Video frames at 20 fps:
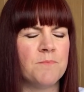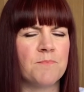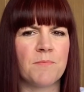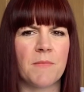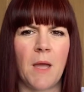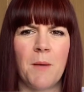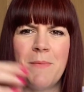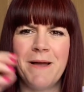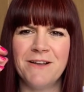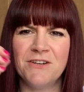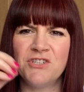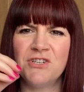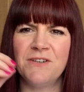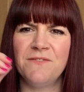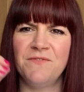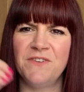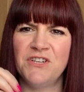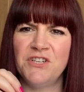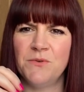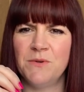I'm actually
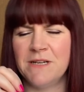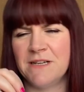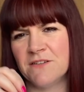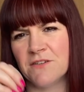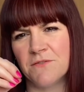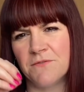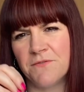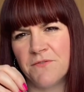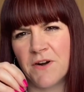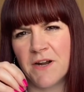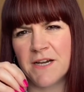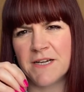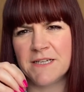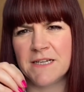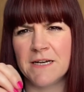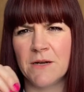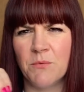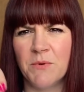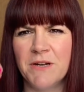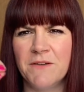videoing this on Friday.
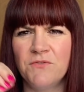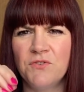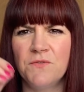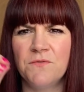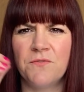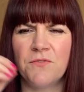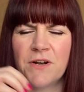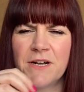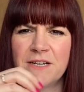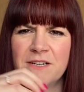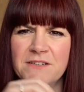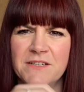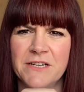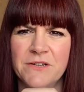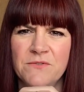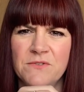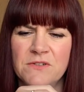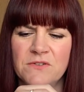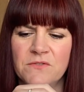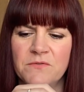Now, when I've done Friday
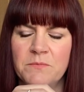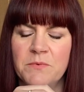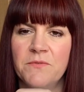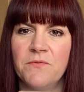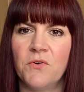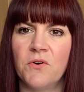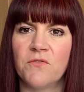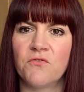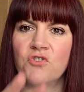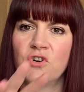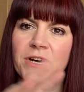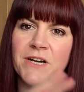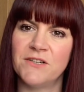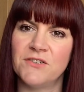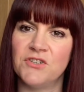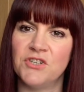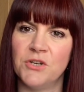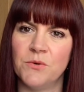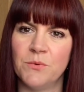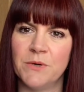same stuff before, I've tried to
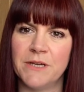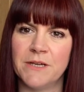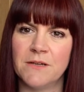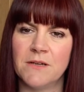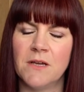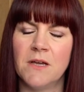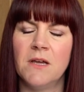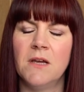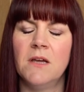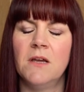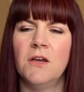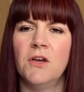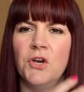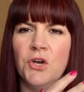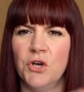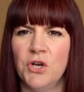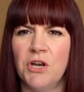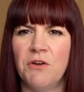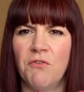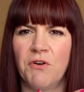do it
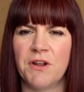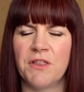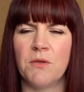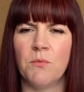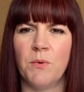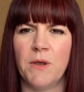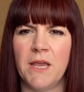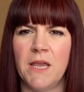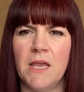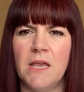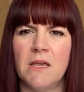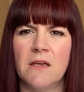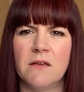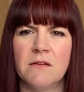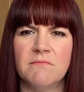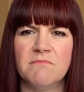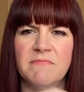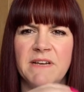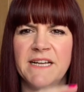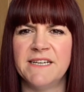earlier on in the week,
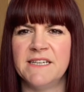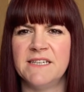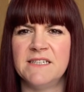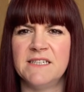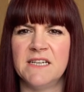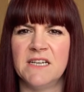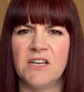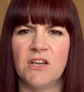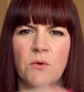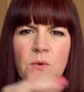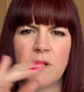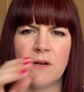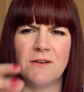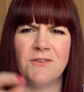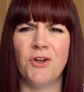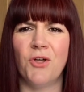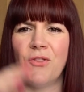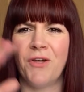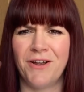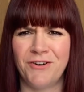edit it quick.
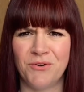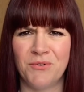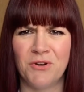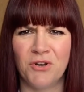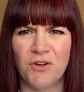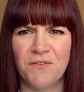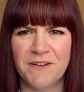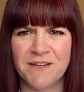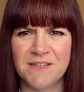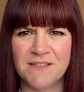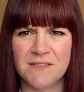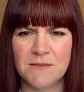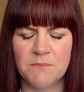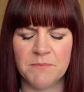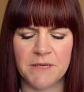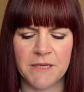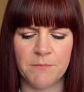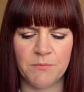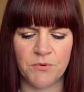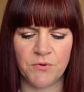Not that I do a lot of editing,
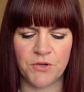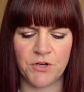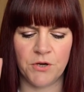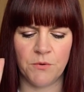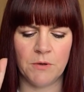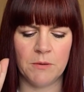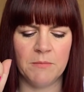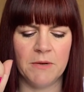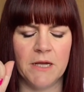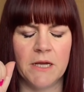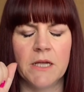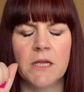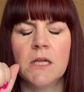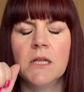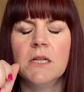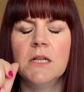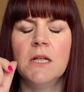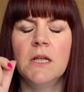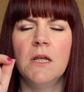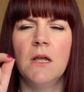people, you know what I'm like.
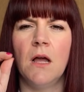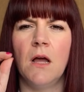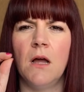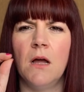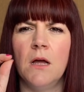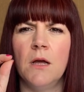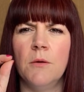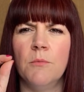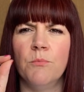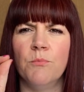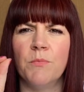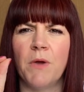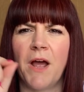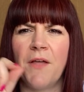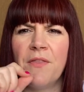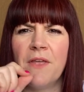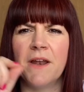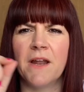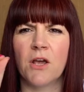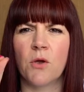And
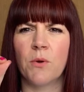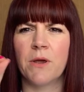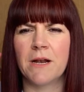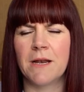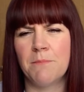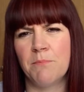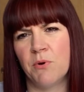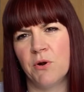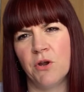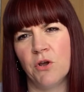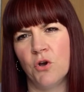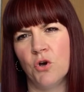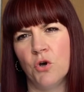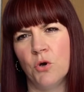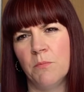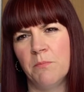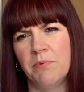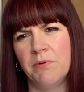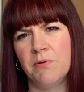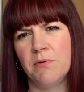then I quickly put it
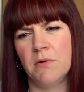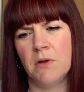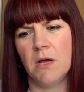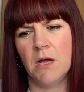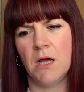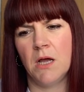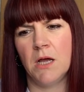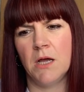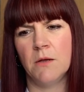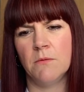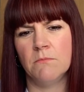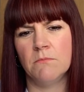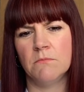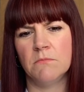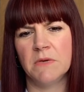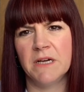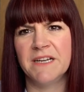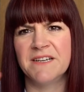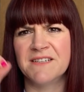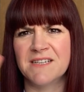up
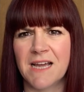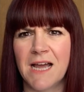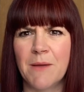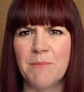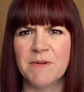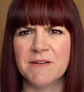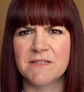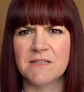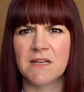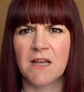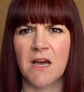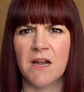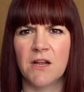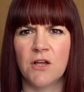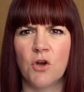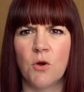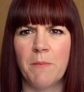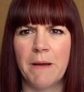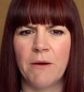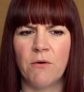and time it to kind of
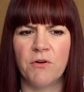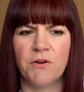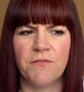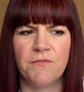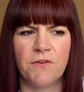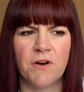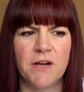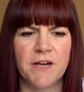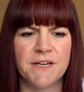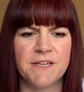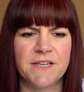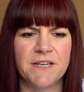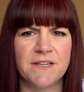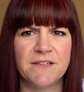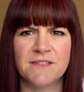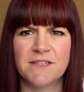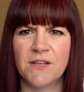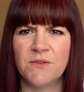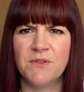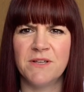come out on a Friday.
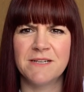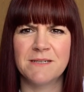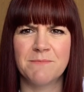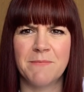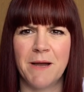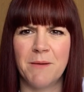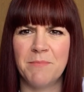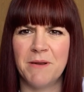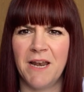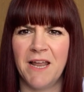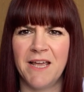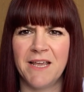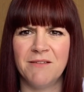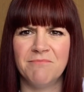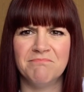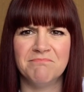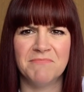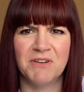So this might be late.